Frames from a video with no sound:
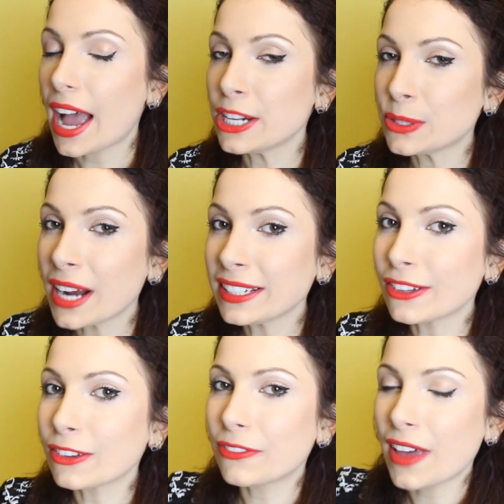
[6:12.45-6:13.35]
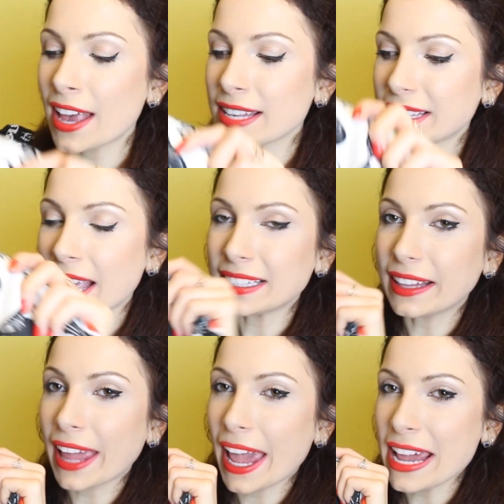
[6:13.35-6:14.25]
I tried it on first as
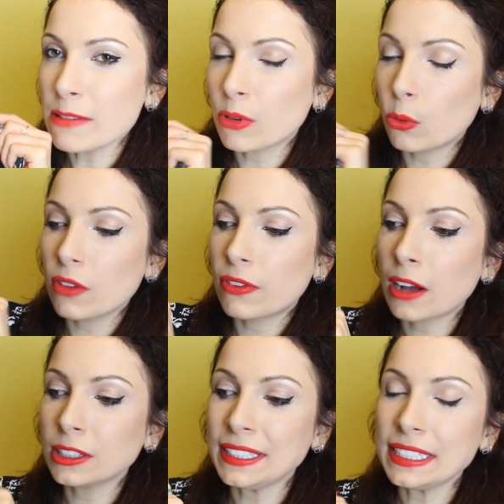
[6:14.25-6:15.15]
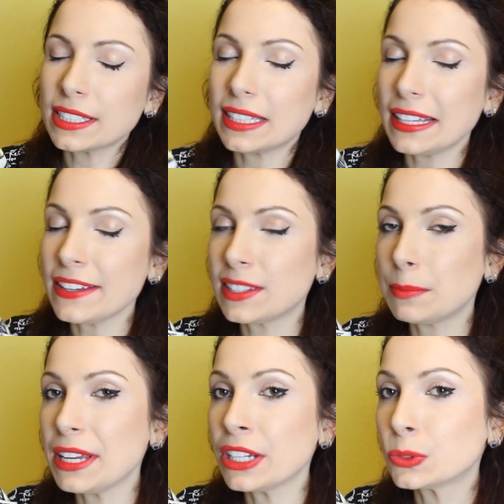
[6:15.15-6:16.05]
it came without these
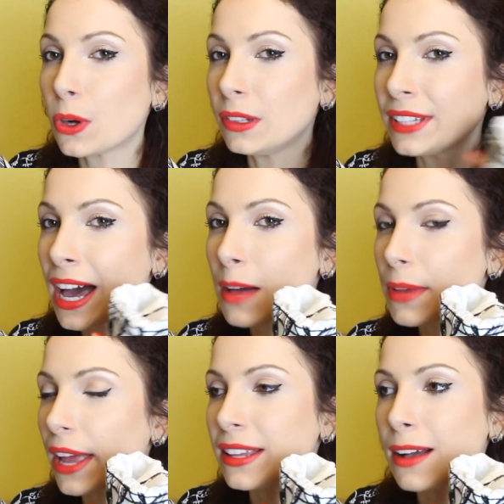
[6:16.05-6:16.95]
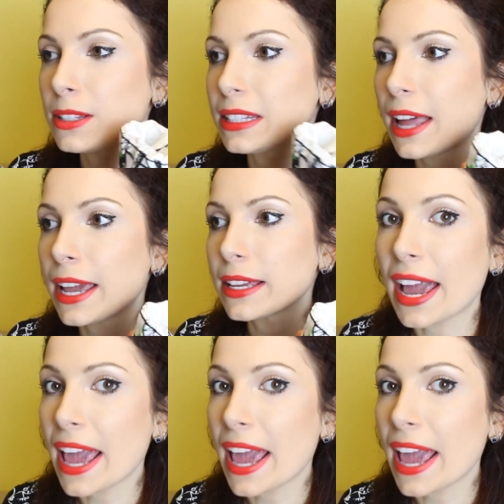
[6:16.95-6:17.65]
sleeves being rolled up and I was like,